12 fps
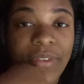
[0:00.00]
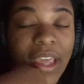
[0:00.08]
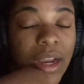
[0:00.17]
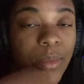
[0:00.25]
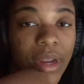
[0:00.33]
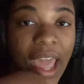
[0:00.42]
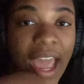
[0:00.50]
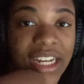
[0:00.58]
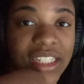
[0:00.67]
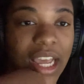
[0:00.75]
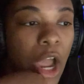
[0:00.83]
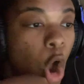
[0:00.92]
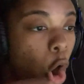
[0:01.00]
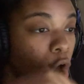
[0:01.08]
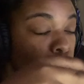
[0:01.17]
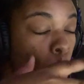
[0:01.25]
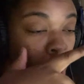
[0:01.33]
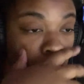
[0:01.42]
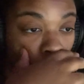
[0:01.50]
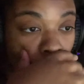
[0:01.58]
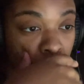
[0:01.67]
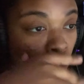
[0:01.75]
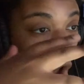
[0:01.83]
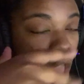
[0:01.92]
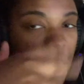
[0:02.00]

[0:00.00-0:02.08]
a fake reaction, like, oh, do it,